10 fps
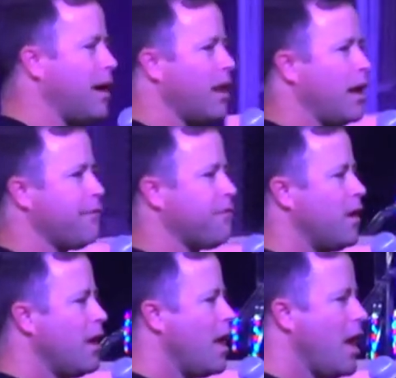life,
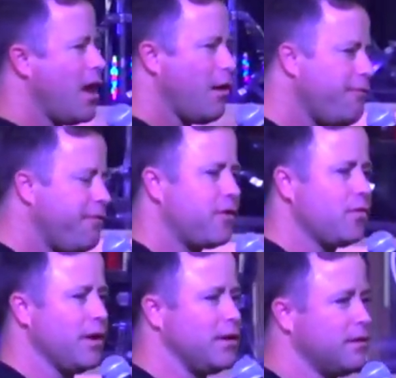and I'm
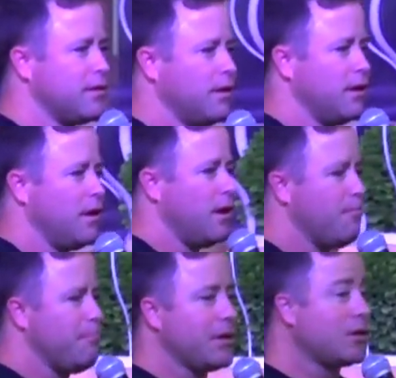through it. But